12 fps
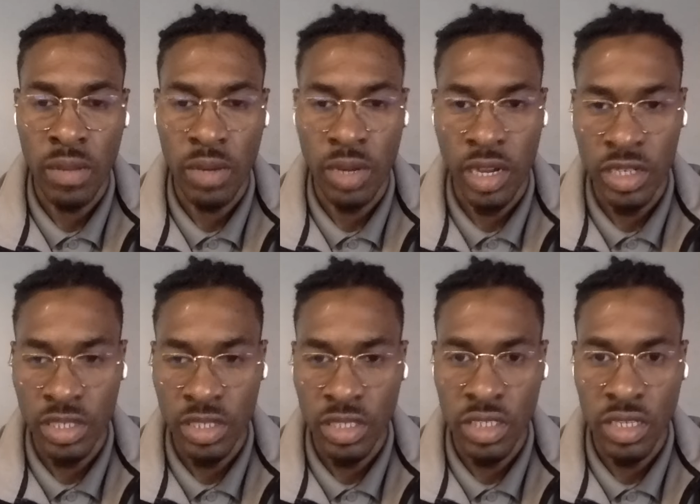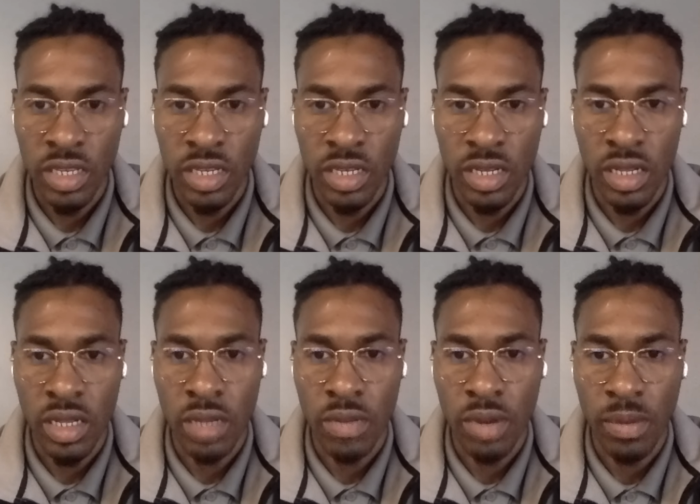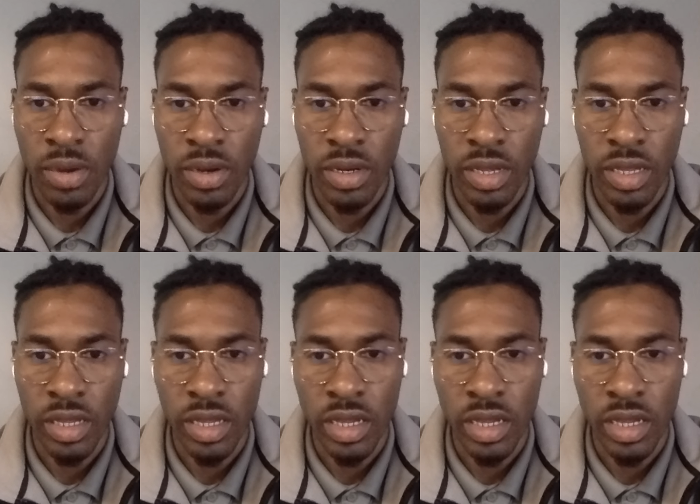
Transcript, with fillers: precautions and uh, primarily